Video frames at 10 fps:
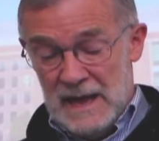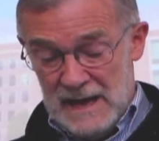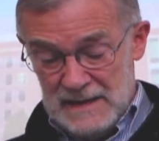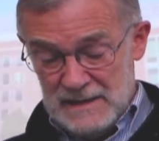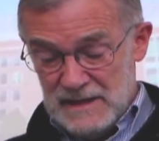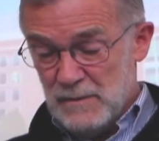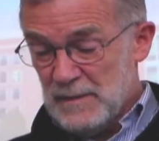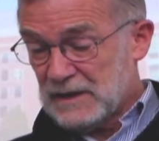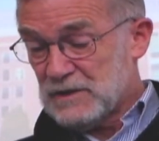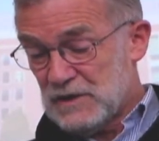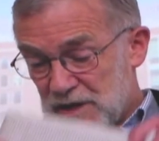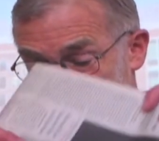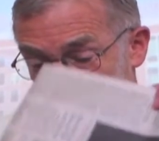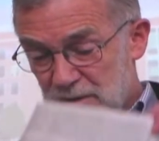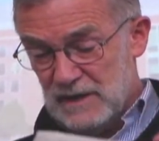and they're pictured
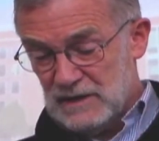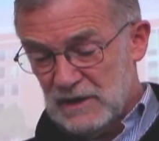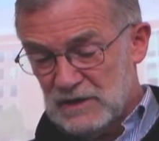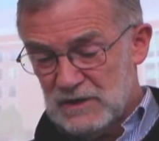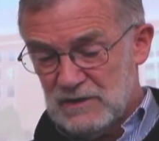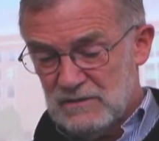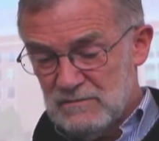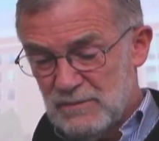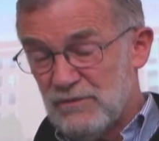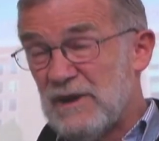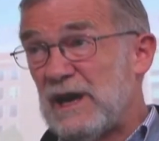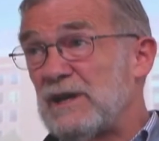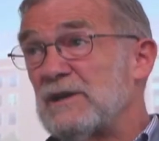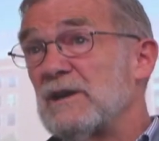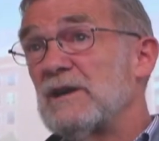here in this
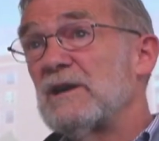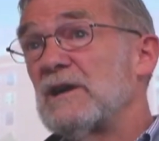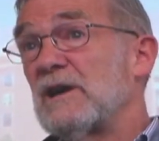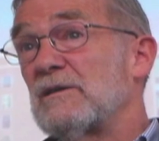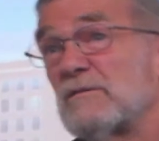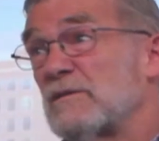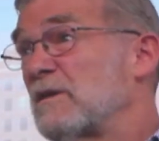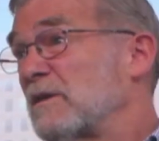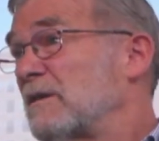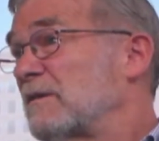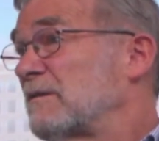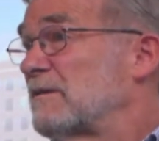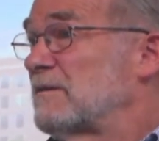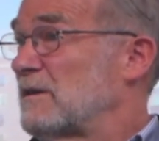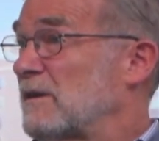parade in
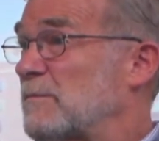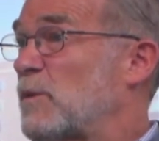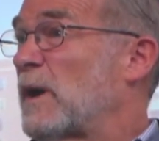the